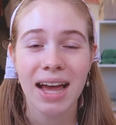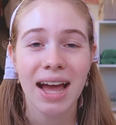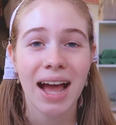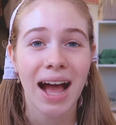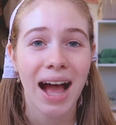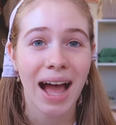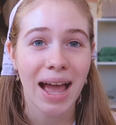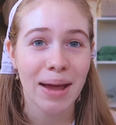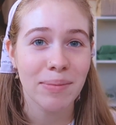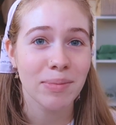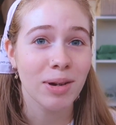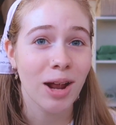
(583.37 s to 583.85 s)

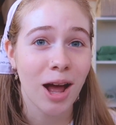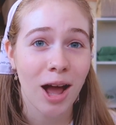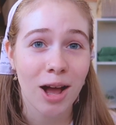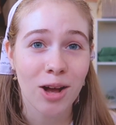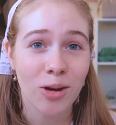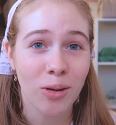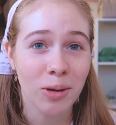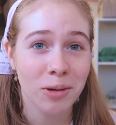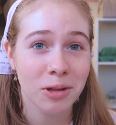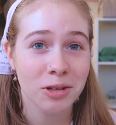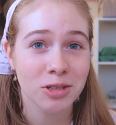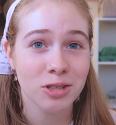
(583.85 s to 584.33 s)
I am not
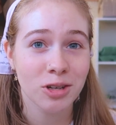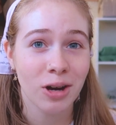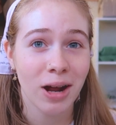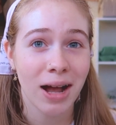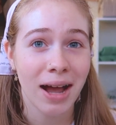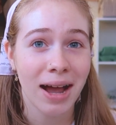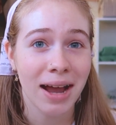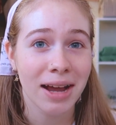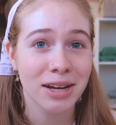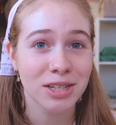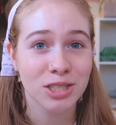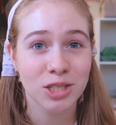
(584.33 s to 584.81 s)
going to
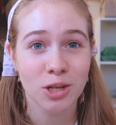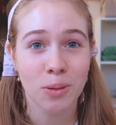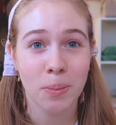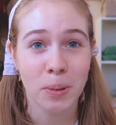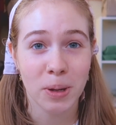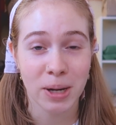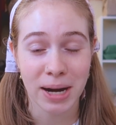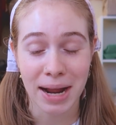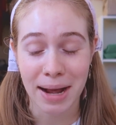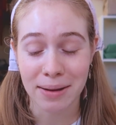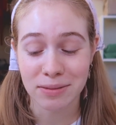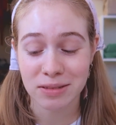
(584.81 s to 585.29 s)
try to
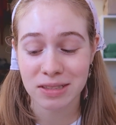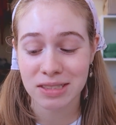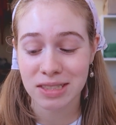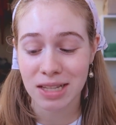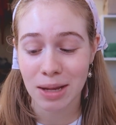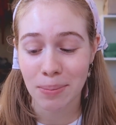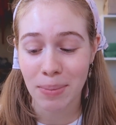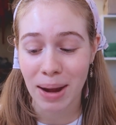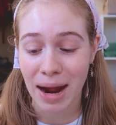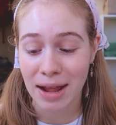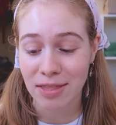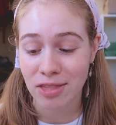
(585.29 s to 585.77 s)
pronounce
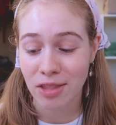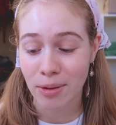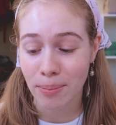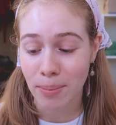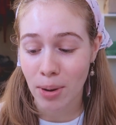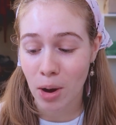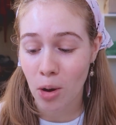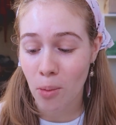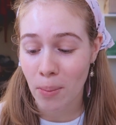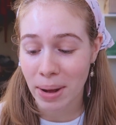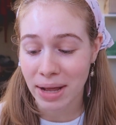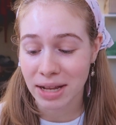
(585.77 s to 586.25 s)
them at the
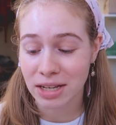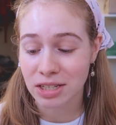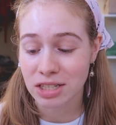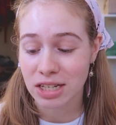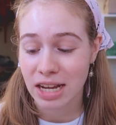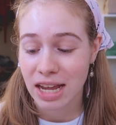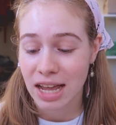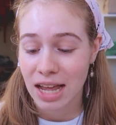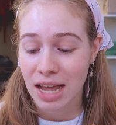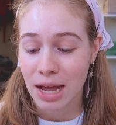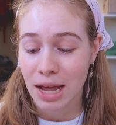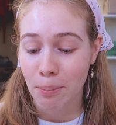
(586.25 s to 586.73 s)
moment,
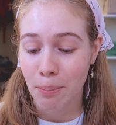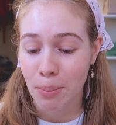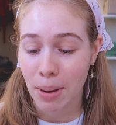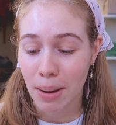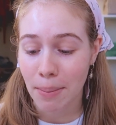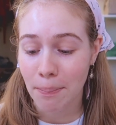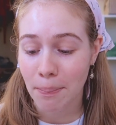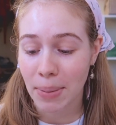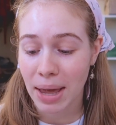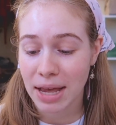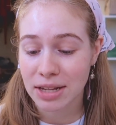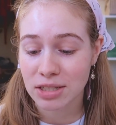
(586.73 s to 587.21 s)

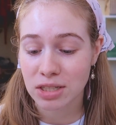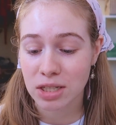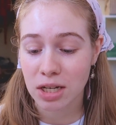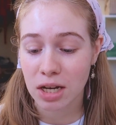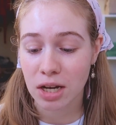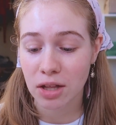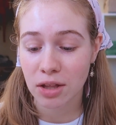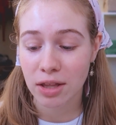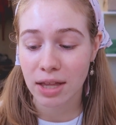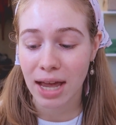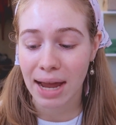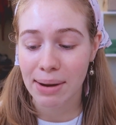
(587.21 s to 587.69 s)
But
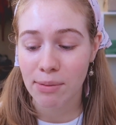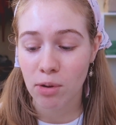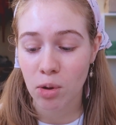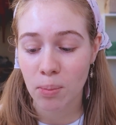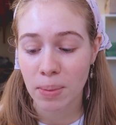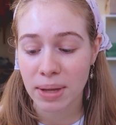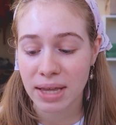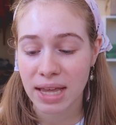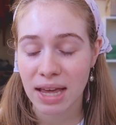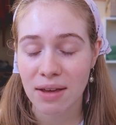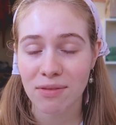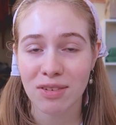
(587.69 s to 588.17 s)
basically, I will
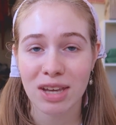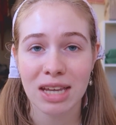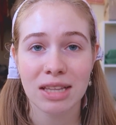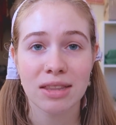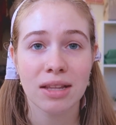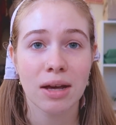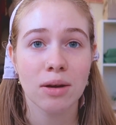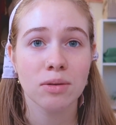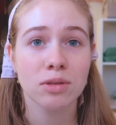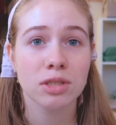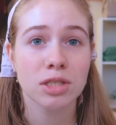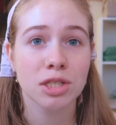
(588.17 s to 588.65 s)
be giving
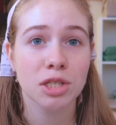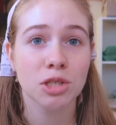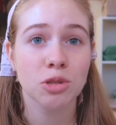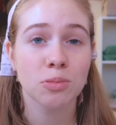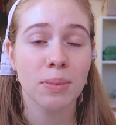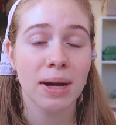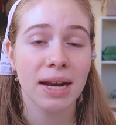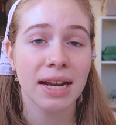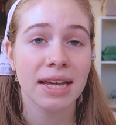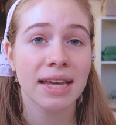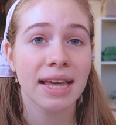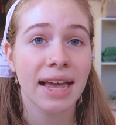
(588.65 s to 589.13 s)
those 2
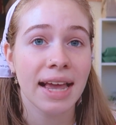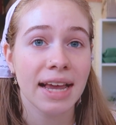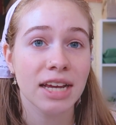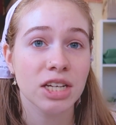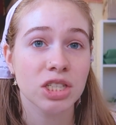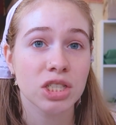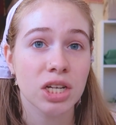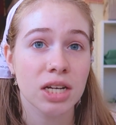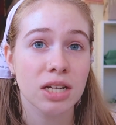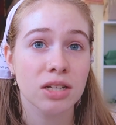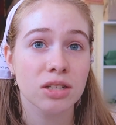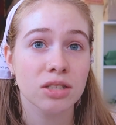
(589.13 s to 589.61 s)

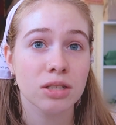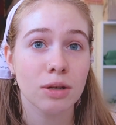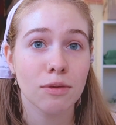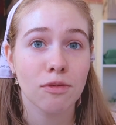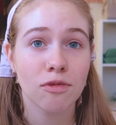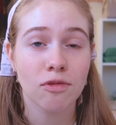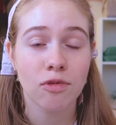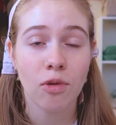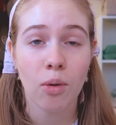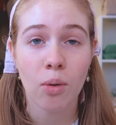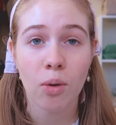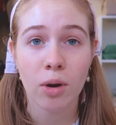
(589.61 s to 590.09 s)
medications
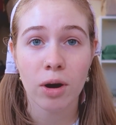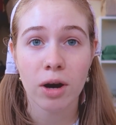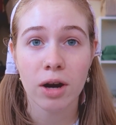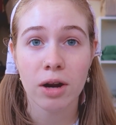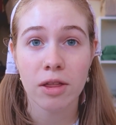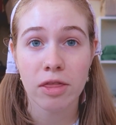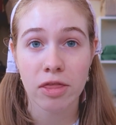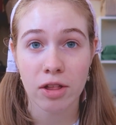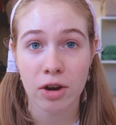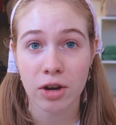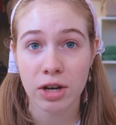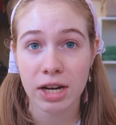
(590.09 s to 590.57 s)

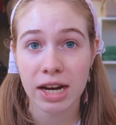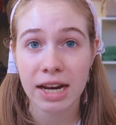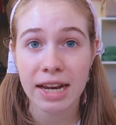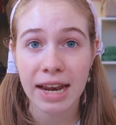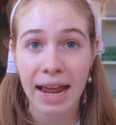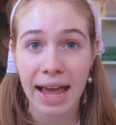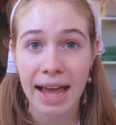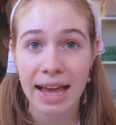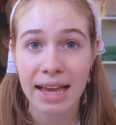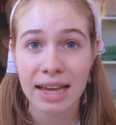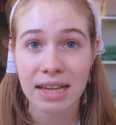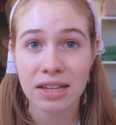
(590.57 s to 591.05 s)
for 30
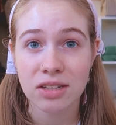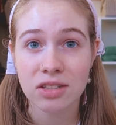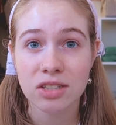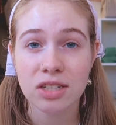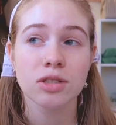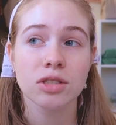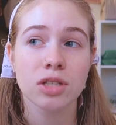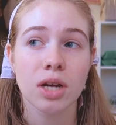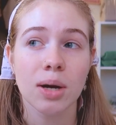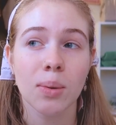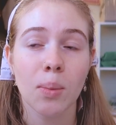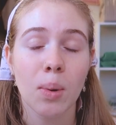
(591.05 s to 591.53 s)
days.
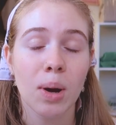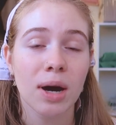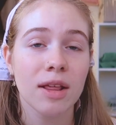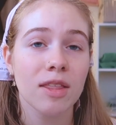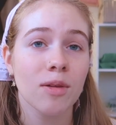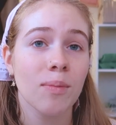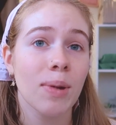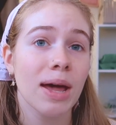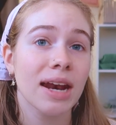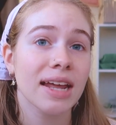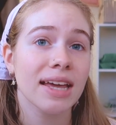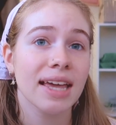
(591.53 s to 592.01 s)
So one of
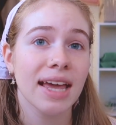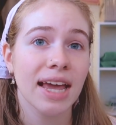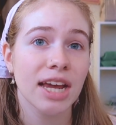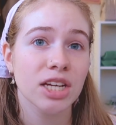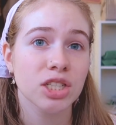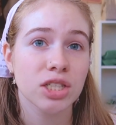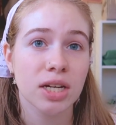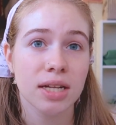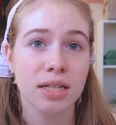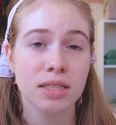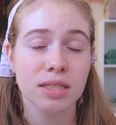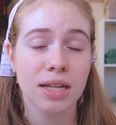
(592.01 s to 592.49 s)
the
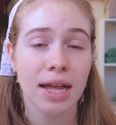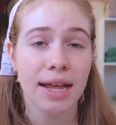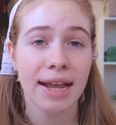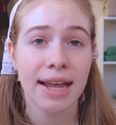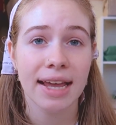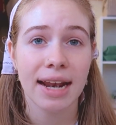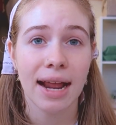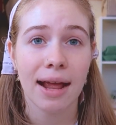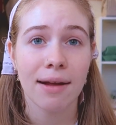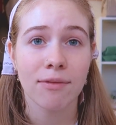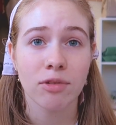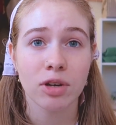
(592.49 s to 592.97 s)
medications they
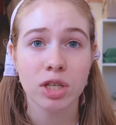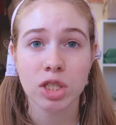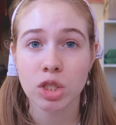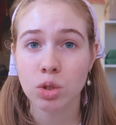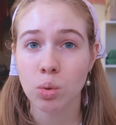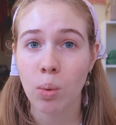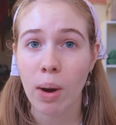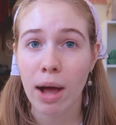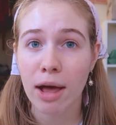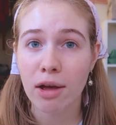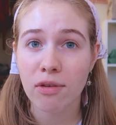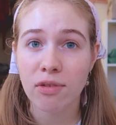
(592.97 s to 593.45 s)
get every
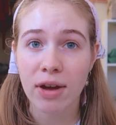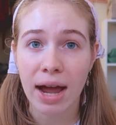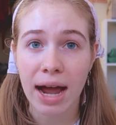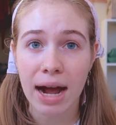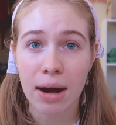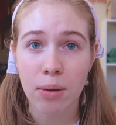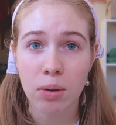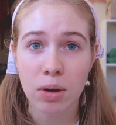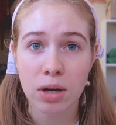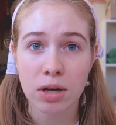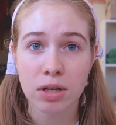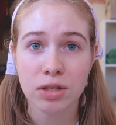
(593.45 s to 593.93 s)
12
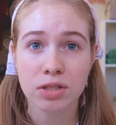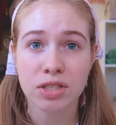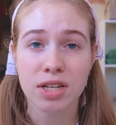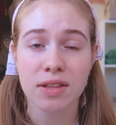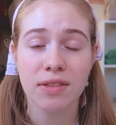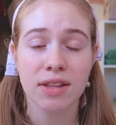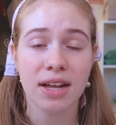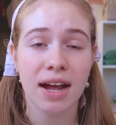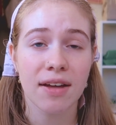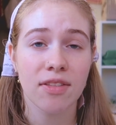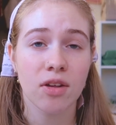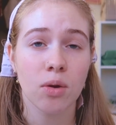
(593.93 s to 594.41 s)
hours
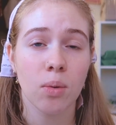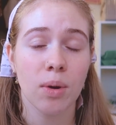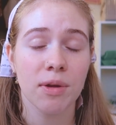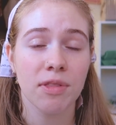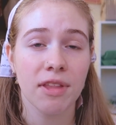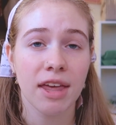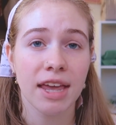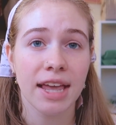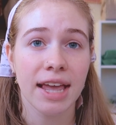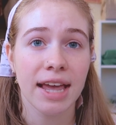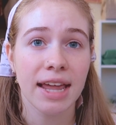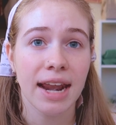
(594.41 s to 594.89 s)
and the other one
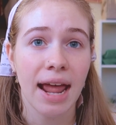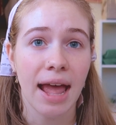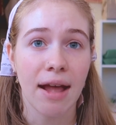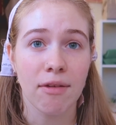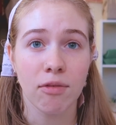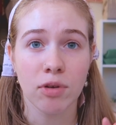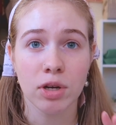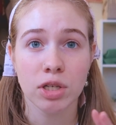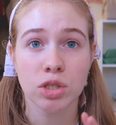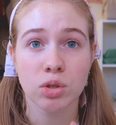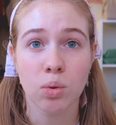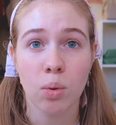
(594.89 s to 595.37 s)
they get
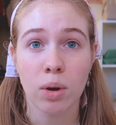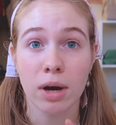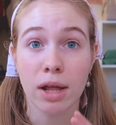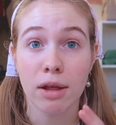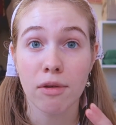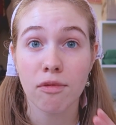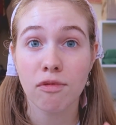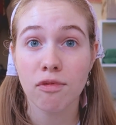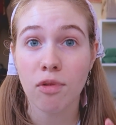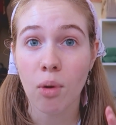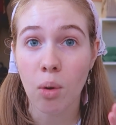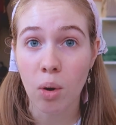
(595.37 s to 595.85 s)
every
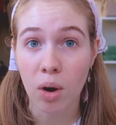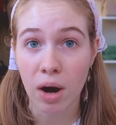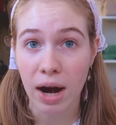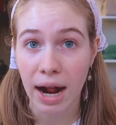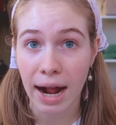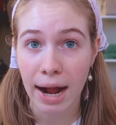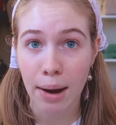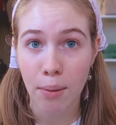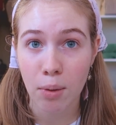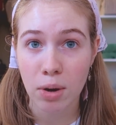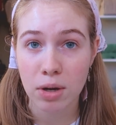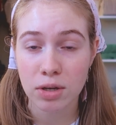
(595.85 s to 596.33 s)
24
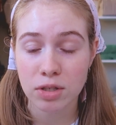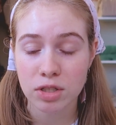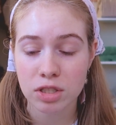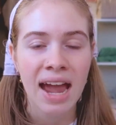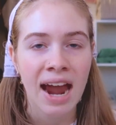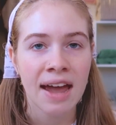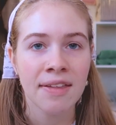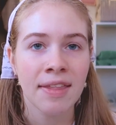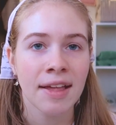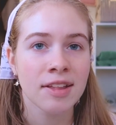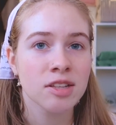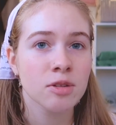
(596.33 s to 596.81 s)
hours.
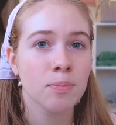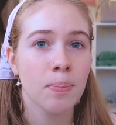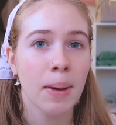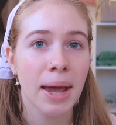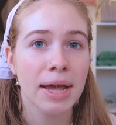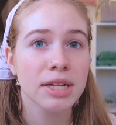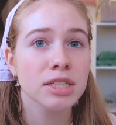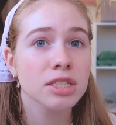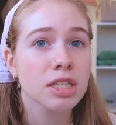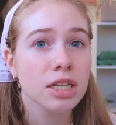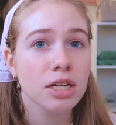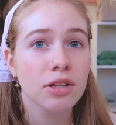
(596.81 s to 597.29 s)
And that's
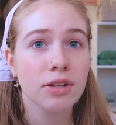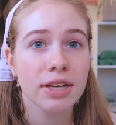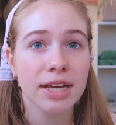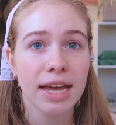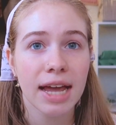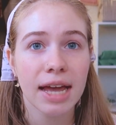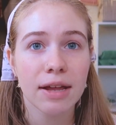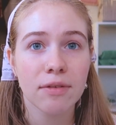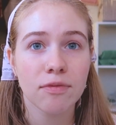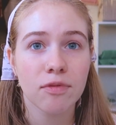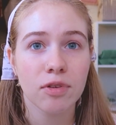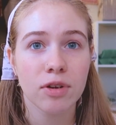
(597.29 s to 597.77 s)
basically
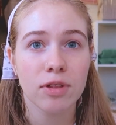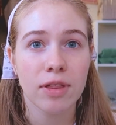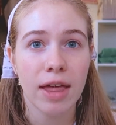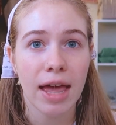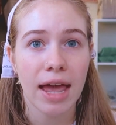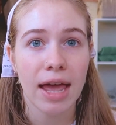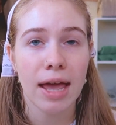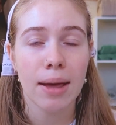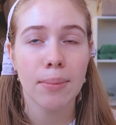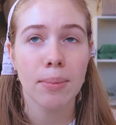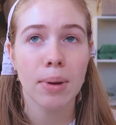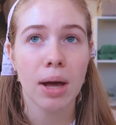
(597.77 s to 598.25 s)
it for
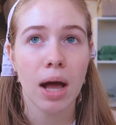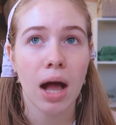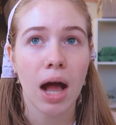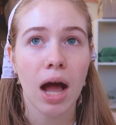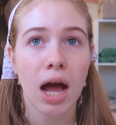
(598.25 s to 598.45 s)
them.